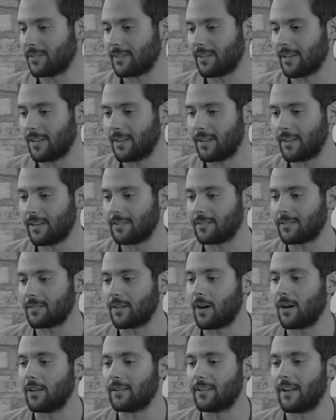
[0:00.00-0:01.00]
That it's
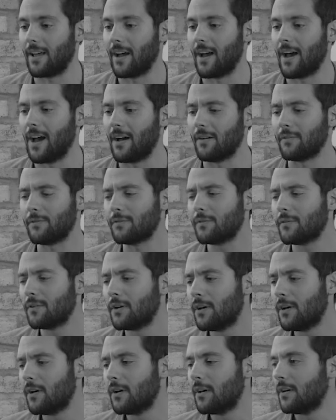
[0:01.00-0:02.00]
not that I have,
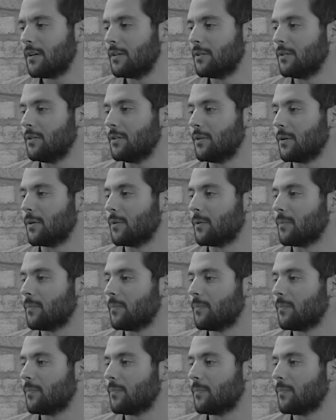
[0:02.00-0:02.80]
you know,